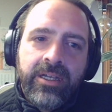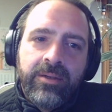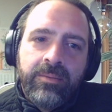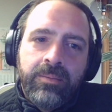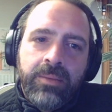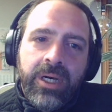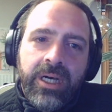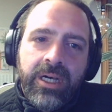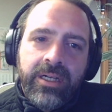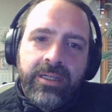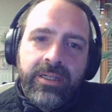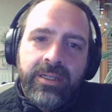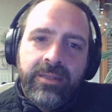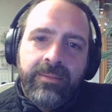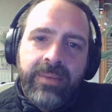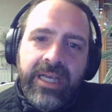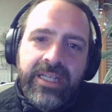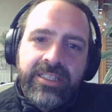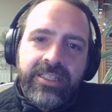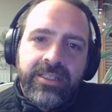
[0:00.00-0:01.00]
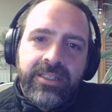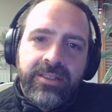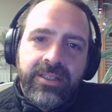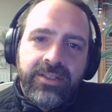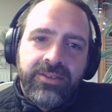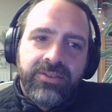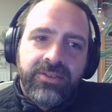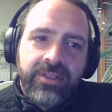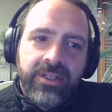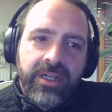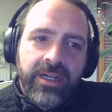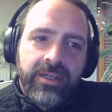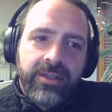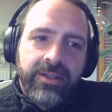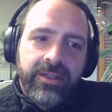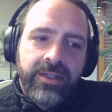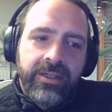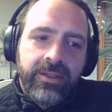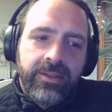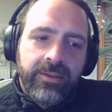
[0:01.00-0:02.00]
But imagine this
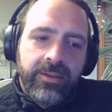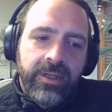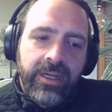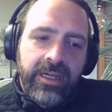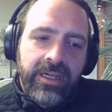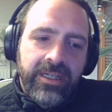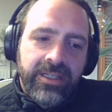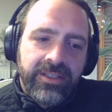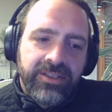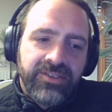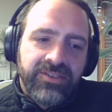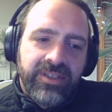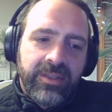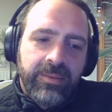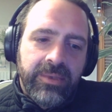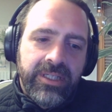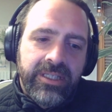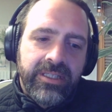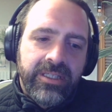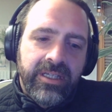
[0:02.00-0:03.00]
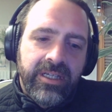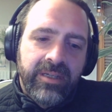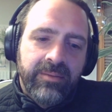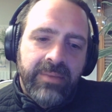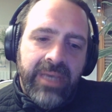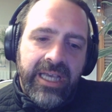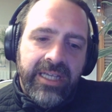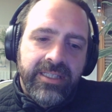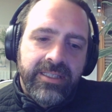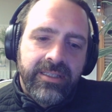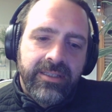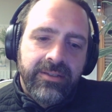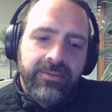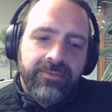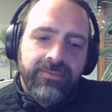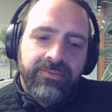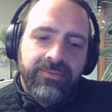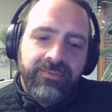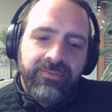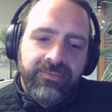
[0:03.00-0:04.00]
scenario: someone
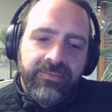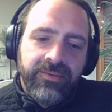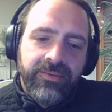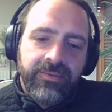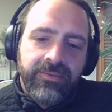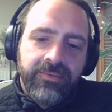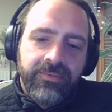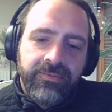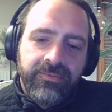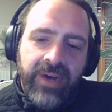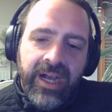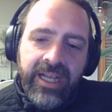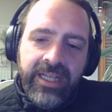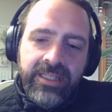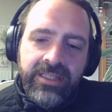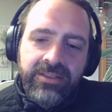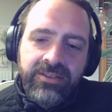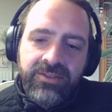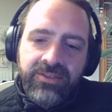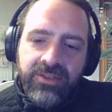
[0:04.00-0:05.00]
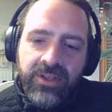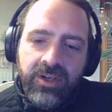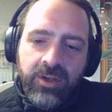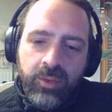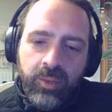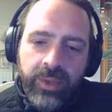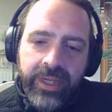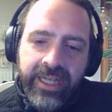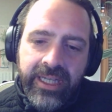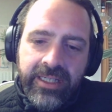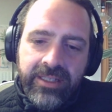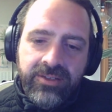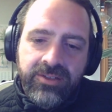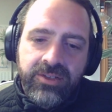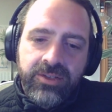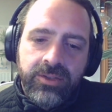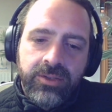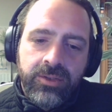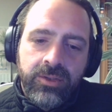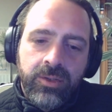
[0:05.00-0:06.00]
finds a way
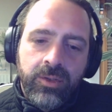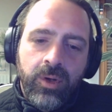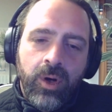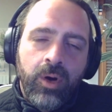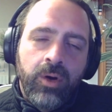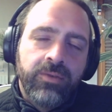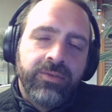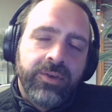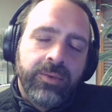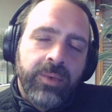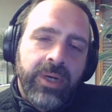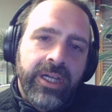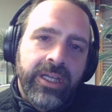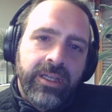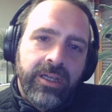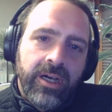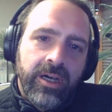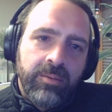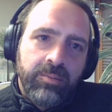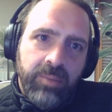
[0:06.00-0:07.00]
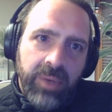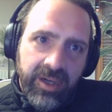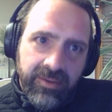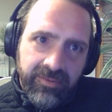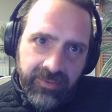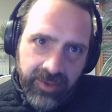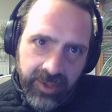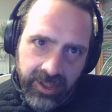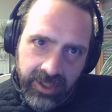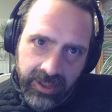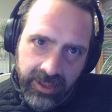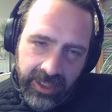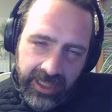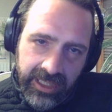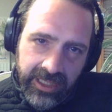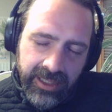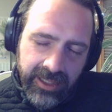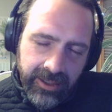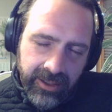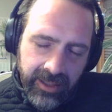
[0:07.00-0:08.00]
to overwrite a buffer
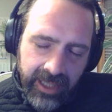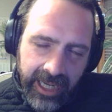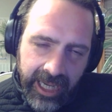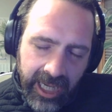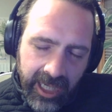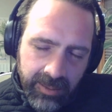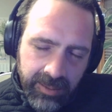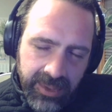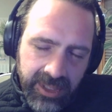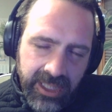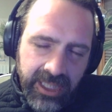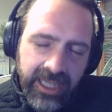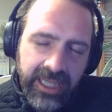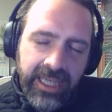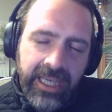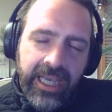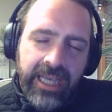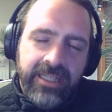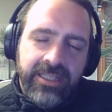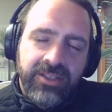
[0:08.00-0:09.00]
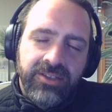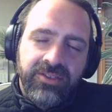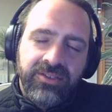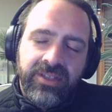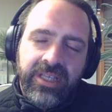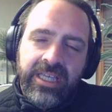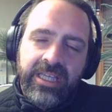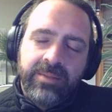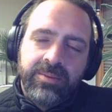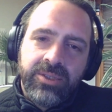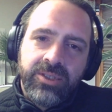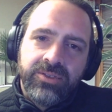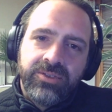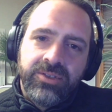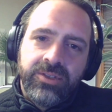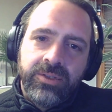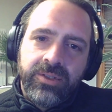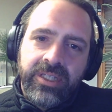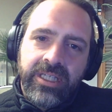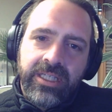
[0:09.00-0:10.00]
in your app and is able
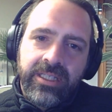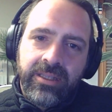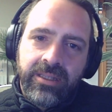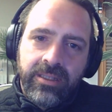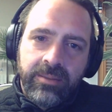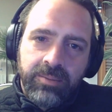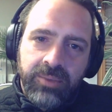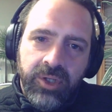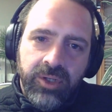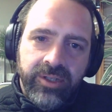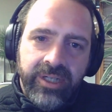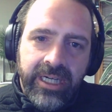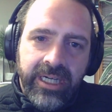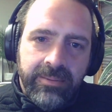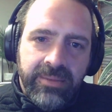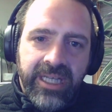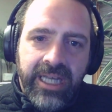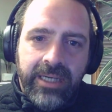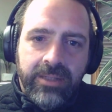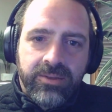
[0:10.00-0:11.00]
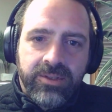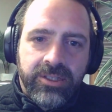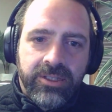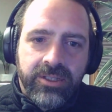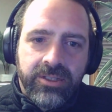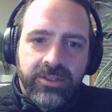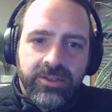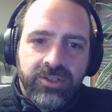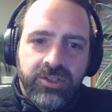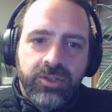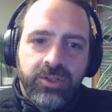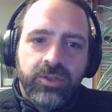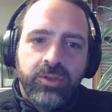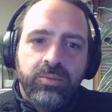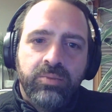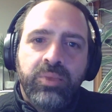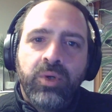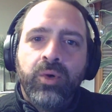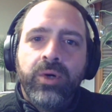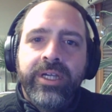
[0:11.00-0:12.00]
to get the program counter to
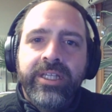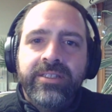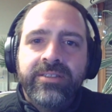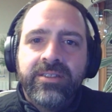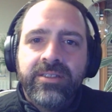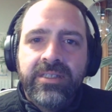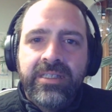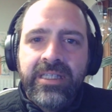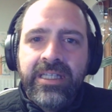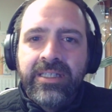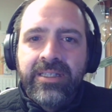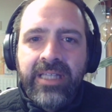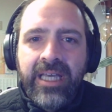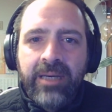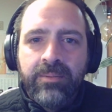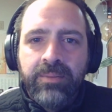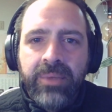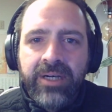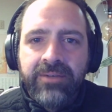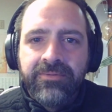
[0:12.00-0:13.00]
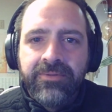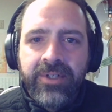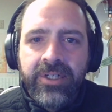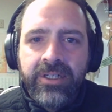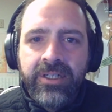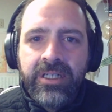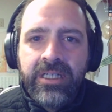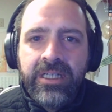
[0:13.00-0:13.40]
point at that buffer.